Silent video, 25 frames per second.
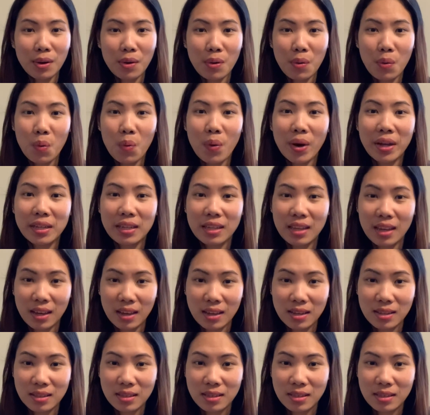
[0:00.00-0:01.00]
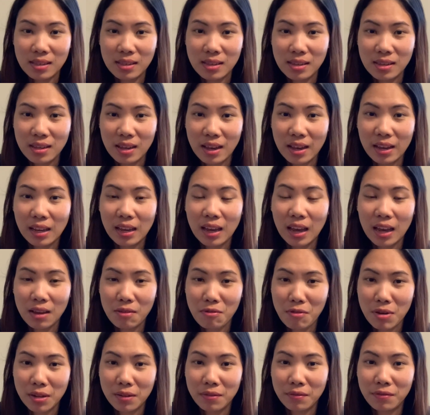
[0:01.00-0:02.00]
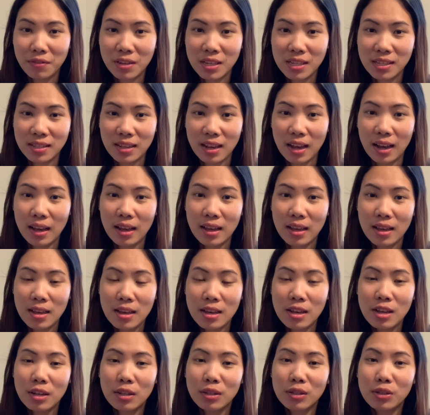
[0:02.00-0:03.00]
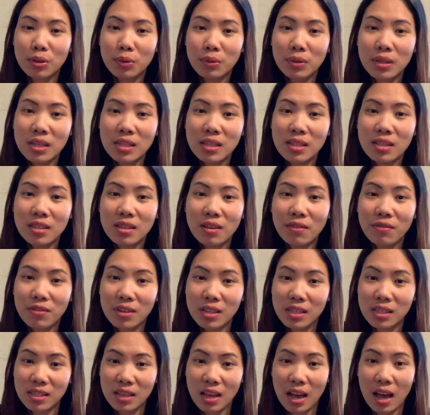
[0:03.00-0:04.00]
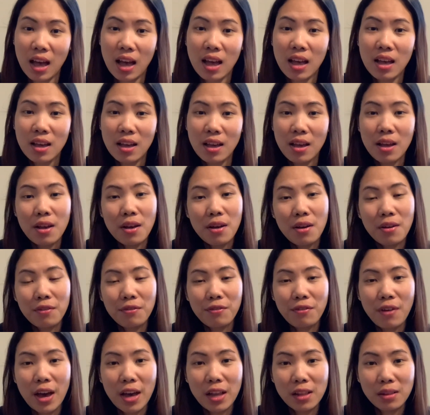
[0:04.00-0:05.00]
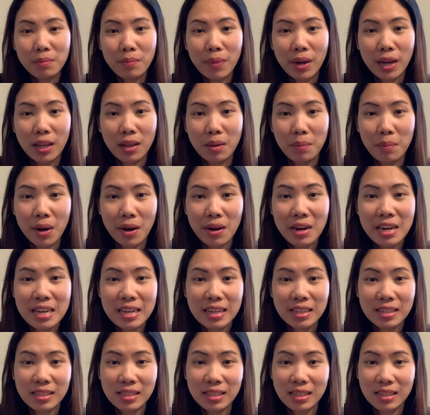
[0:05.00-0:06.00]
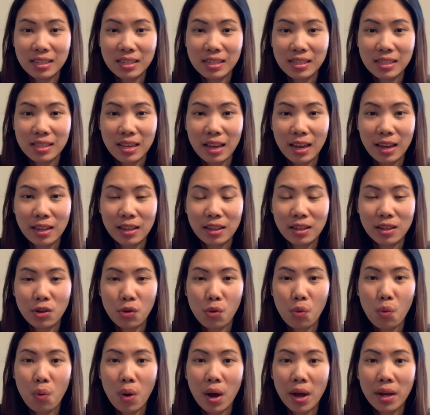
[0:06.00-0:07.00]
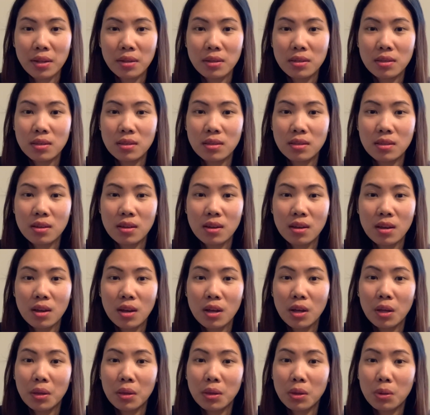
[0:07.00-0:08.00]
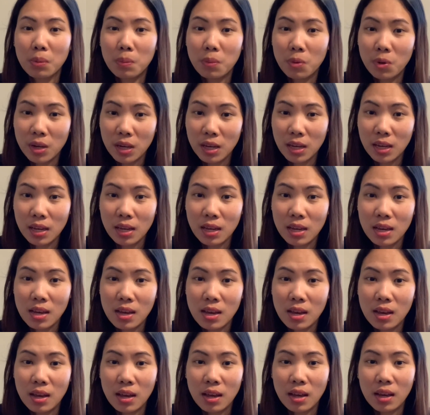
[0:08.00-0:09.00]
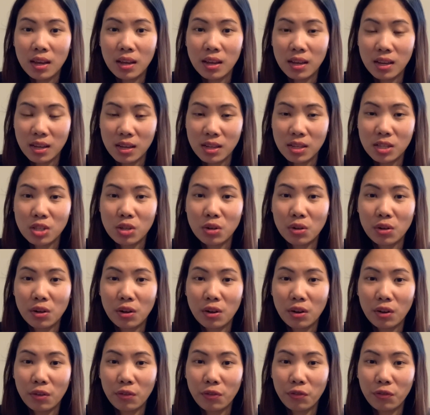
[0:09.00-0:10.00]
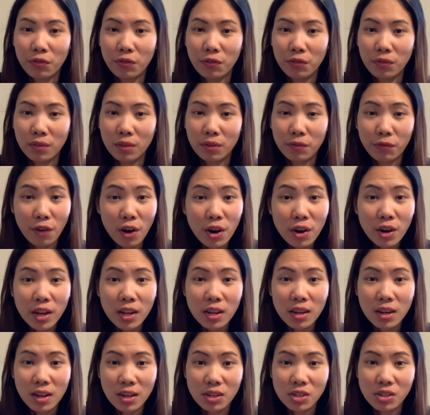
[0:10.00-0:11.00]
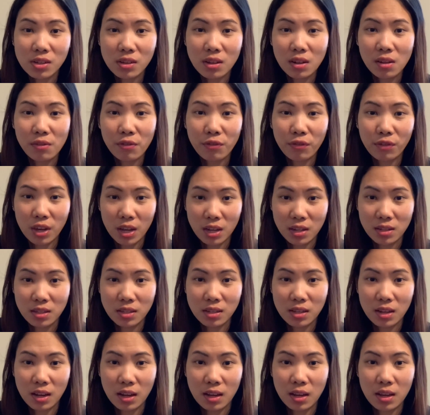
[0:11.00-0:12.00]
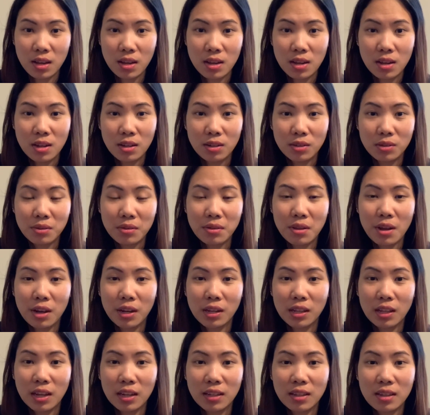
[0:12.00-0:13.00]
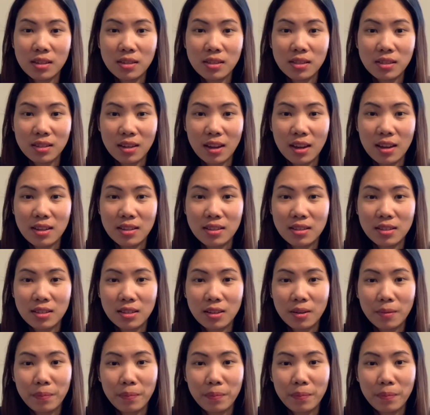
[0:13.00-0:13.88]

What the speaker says: What is a K1 visa? So this is a visa filed by an American citizen who wants to bring his or her foreign national fiancé to the United States